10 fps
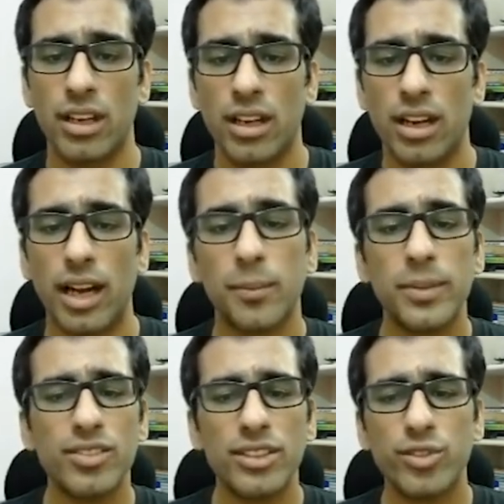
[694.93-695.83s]

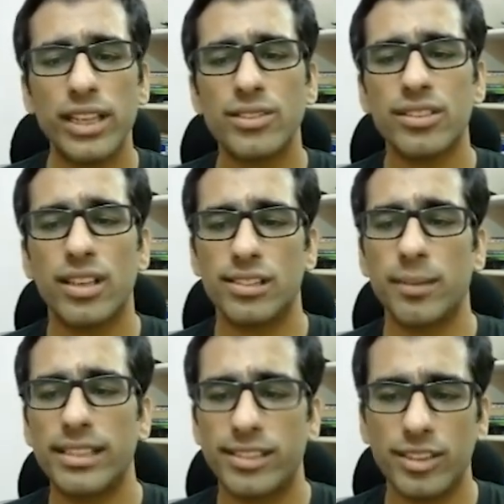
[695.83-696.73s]
Argparse also allows
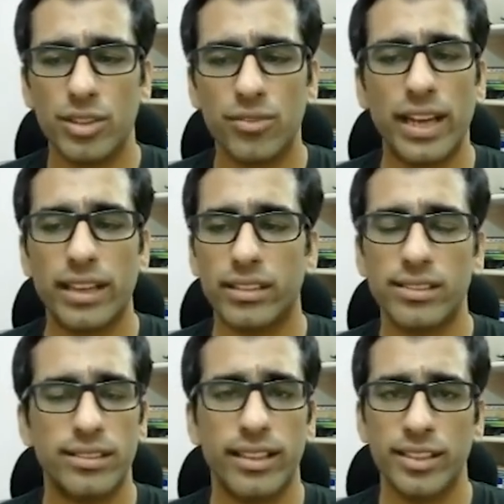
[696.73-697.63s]
customization of
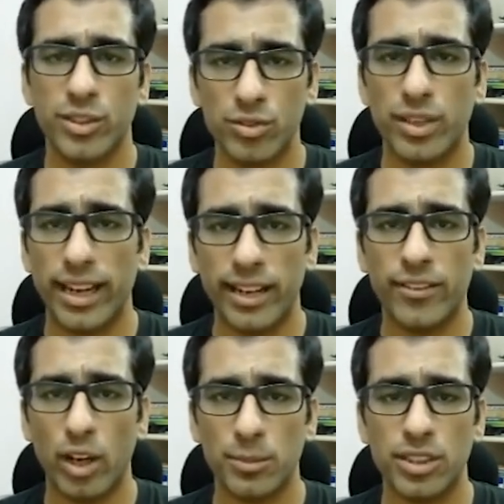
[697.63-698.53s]
characters that are used to
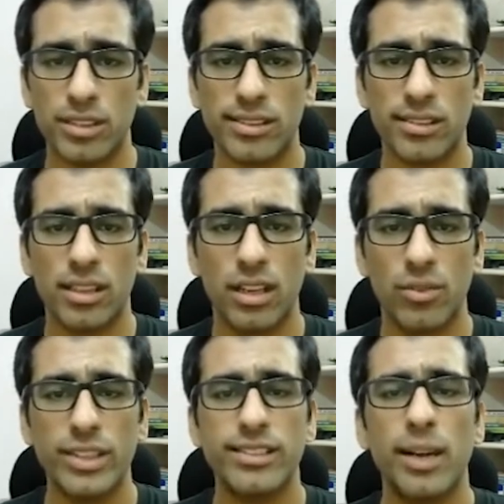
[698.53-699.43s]
identify options.
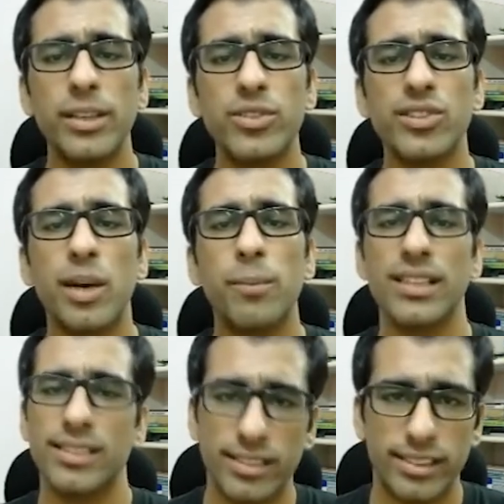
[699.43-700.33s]
For example, using a
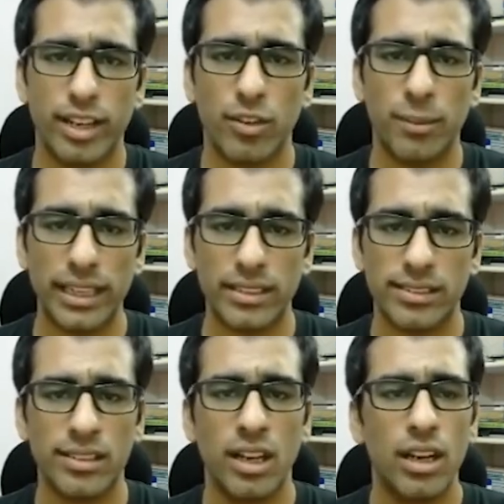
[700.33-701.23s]
plus instead of a
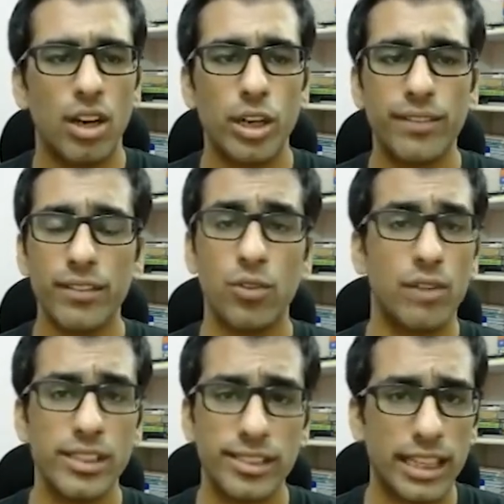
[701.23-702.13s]
minus, or even
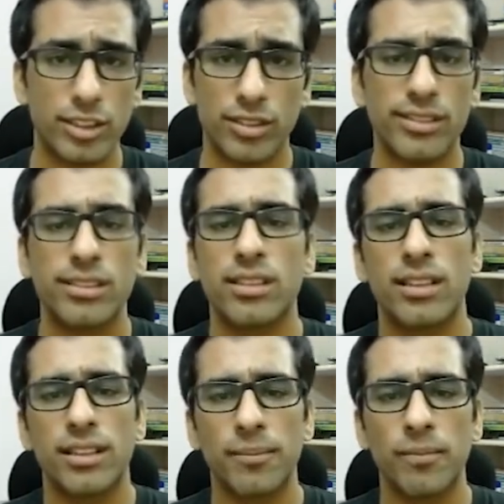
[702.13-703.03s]
forward slashes.
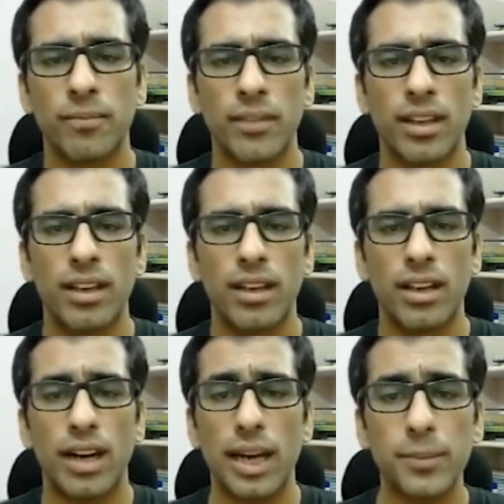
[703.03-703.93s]

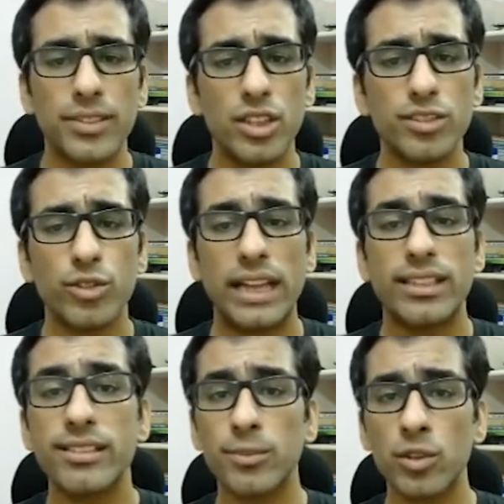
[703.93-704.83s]
Argparse also added
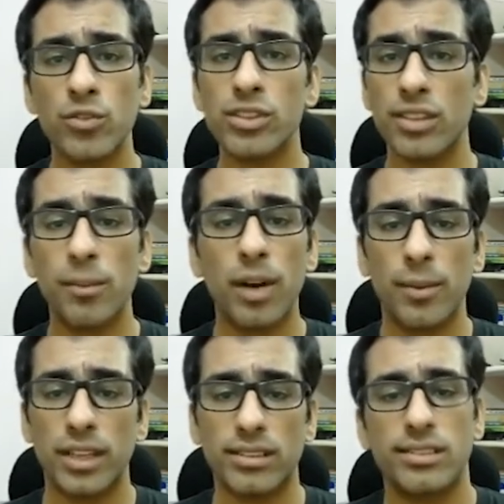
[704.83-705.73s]
support for
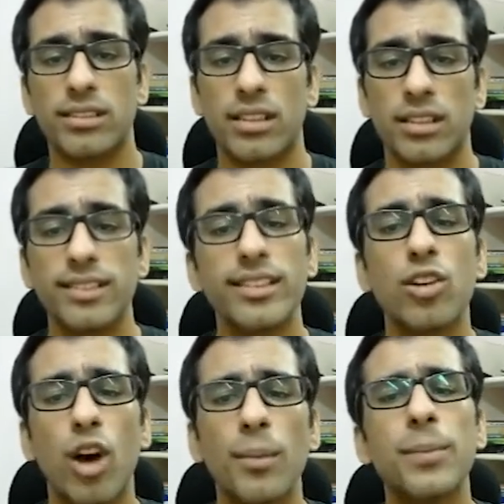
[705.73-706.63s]
subcommands. This is a
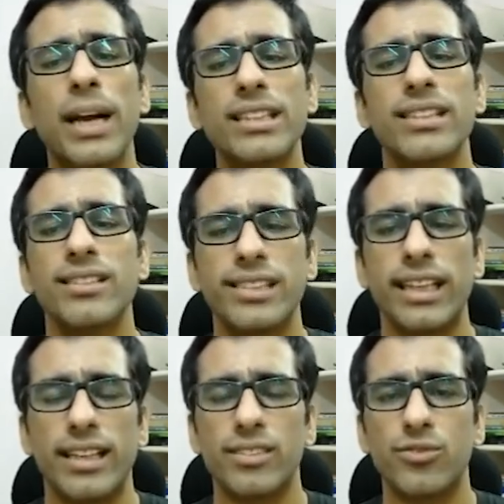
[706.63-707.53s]
common pattern in
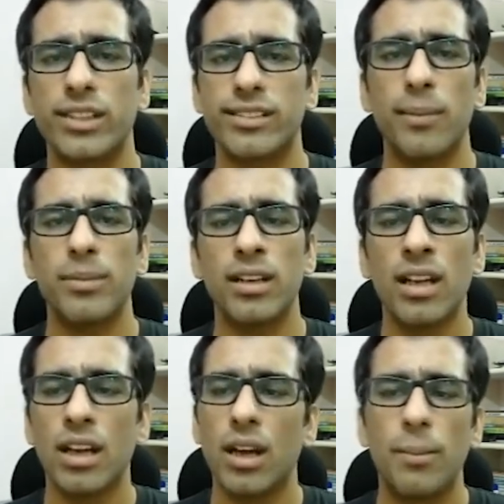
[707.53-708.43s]
CLIs, for example,
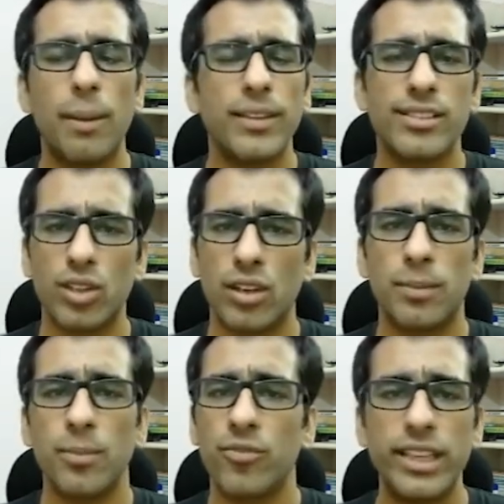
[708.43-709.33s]
pip install,
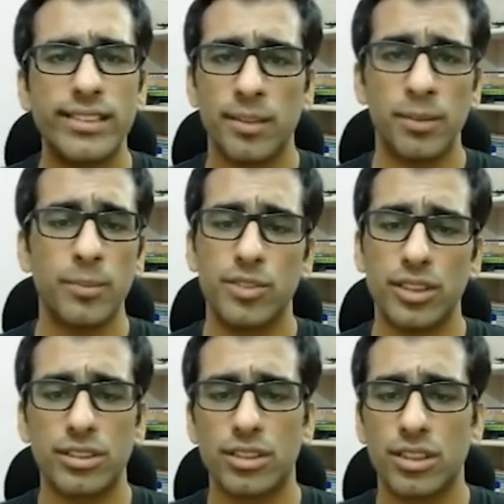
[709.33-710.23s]
pip freeze, and pip search.